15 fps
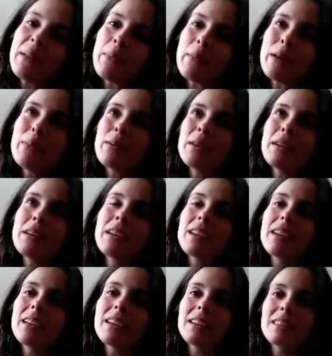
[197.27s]
maybe
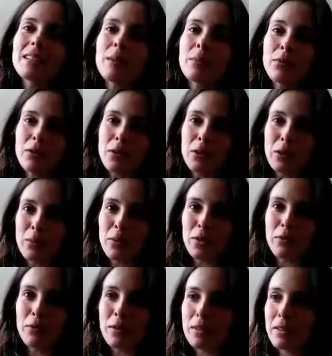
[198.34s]
except for a little bit
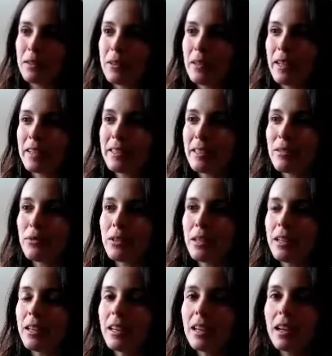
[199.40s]
of physical
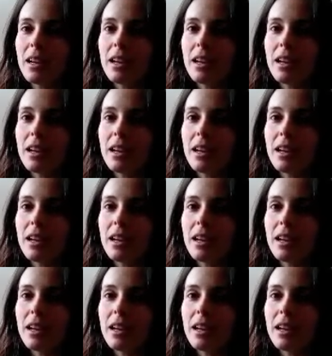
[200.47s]
activity.